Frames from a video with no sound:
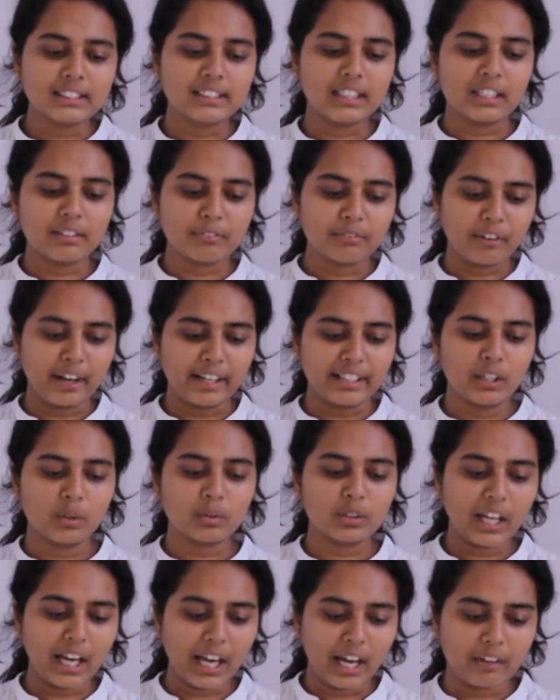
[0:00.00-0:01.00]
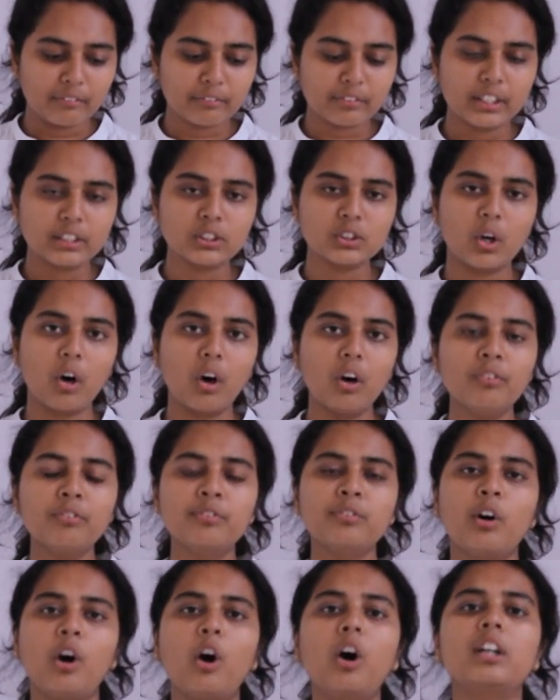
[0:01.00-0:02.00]
that find out the average of
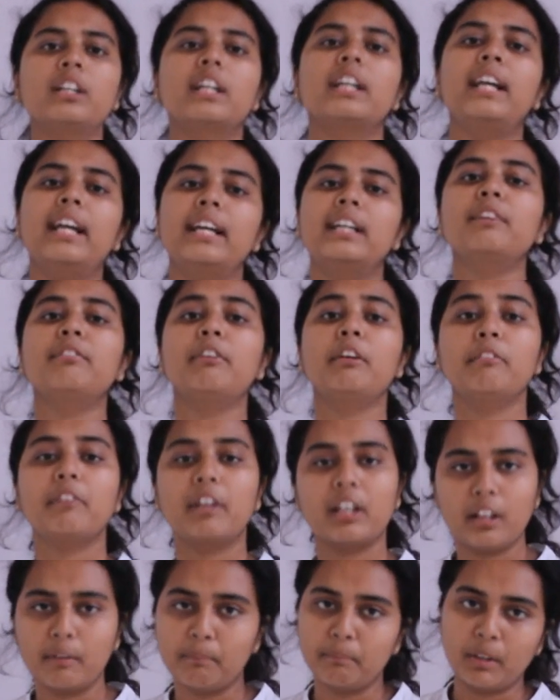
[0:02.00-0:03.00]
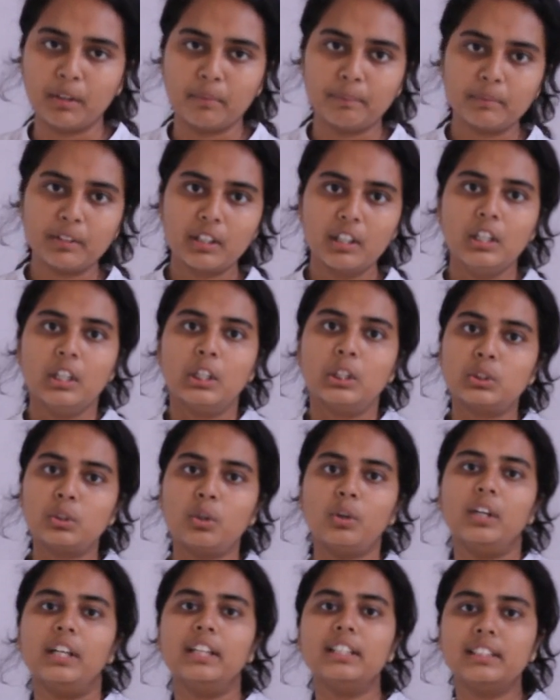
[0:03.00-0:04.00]
alternative even number.
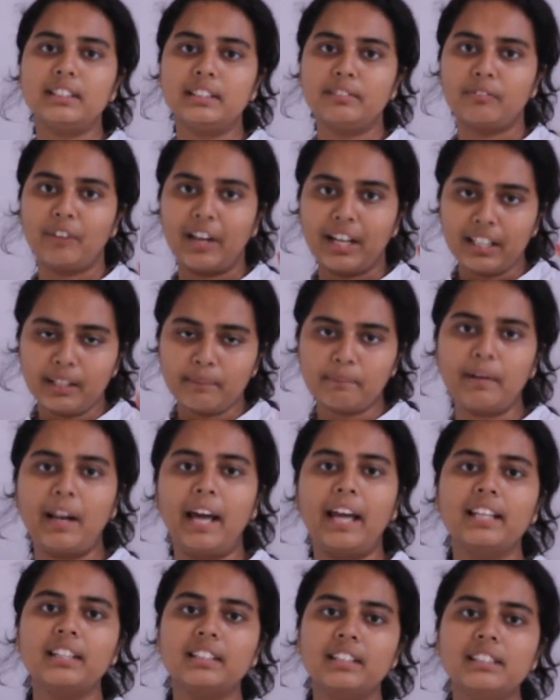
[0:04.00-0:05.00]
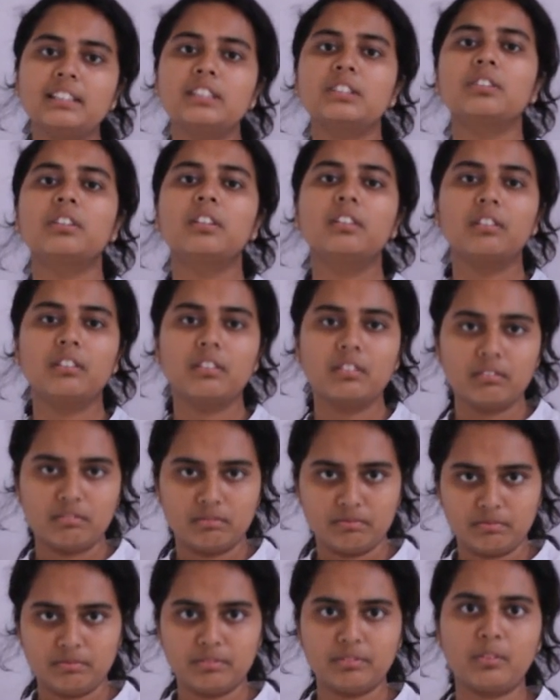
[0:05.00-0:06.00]
So while applying this
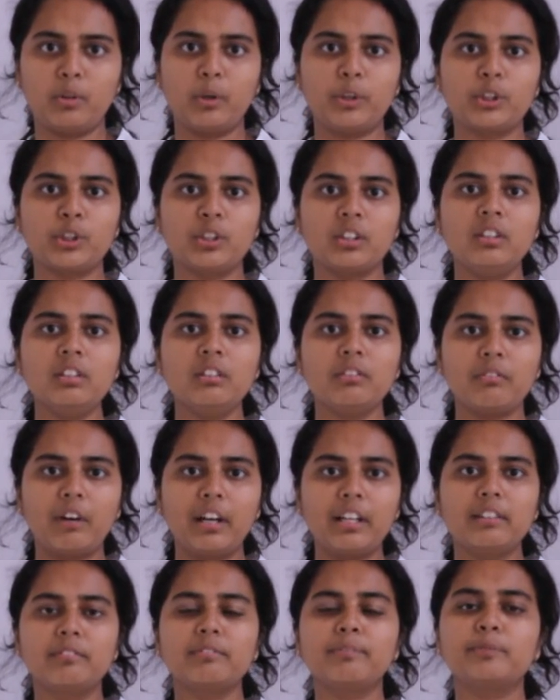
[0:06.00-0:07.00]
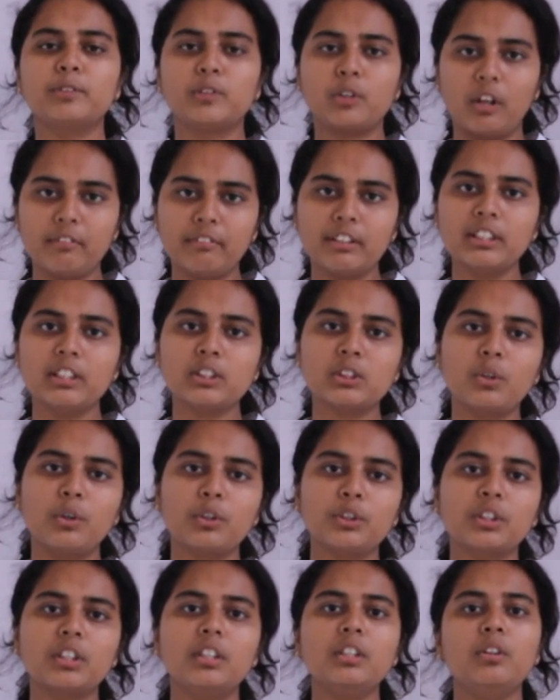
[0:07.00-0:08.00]
question, while solving this
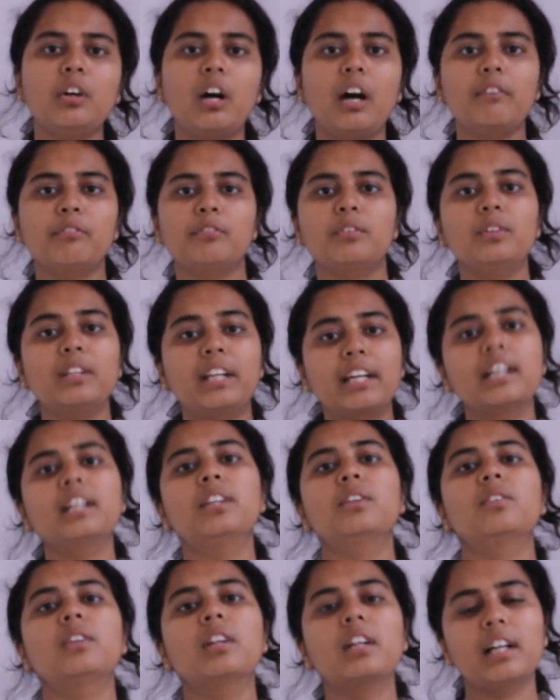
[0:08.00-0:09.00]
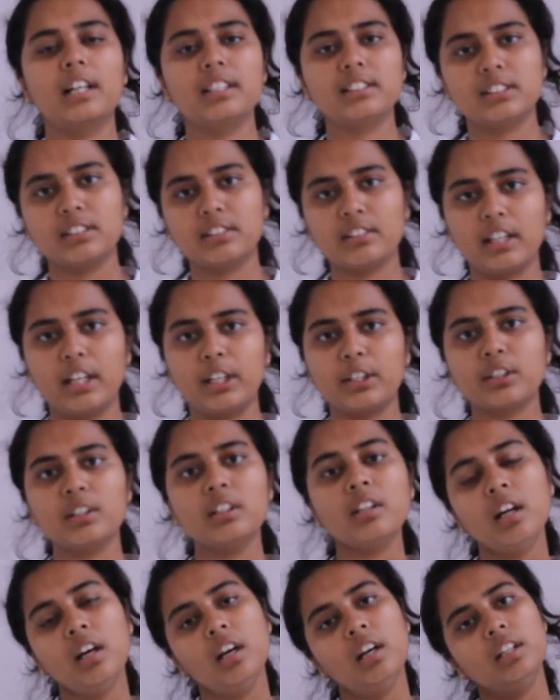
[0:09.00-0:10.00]
question, you have to take into the
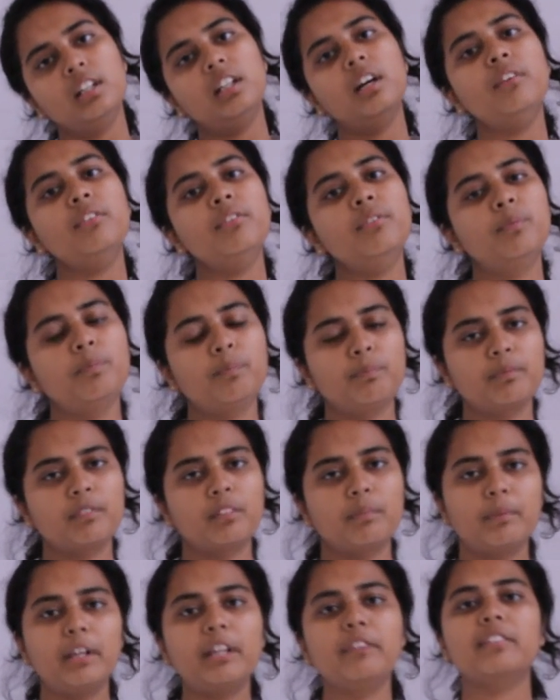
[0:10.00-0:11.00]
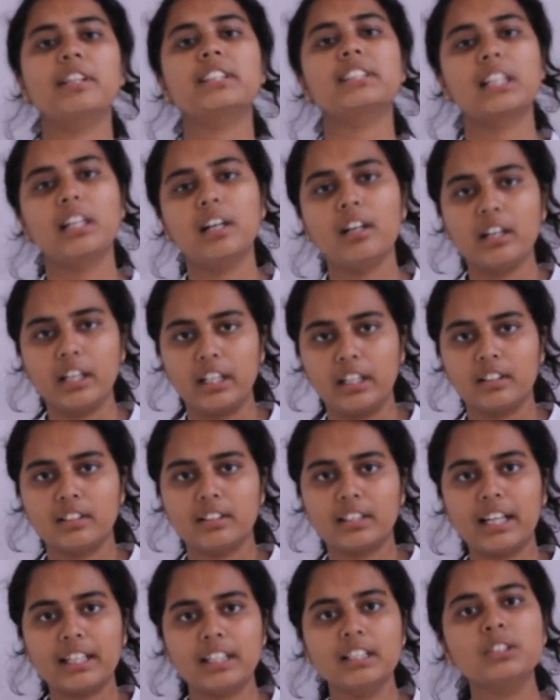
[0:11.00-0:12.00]
consideration the previous learning,
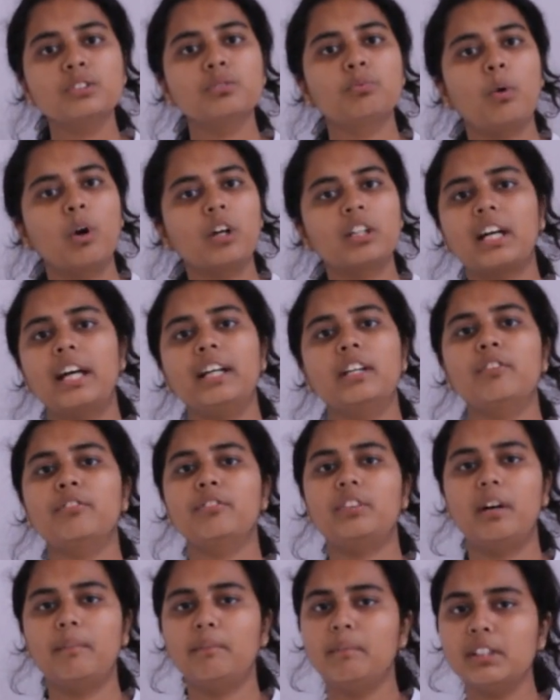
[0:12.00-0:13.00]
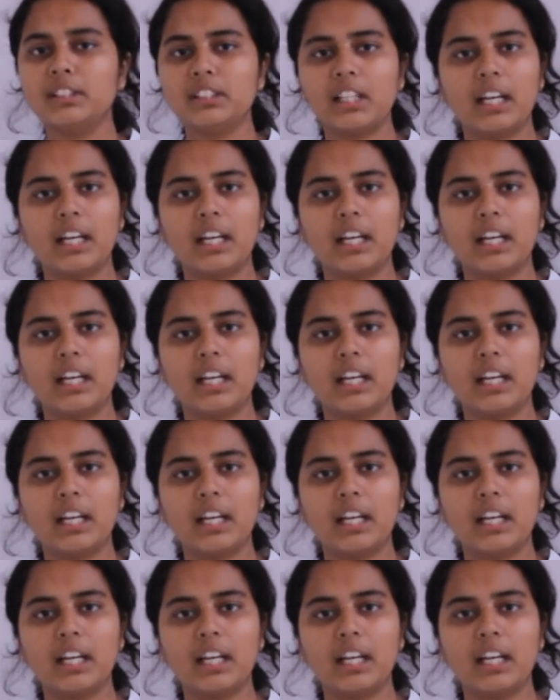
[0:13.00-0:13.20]
that is what kind of numbers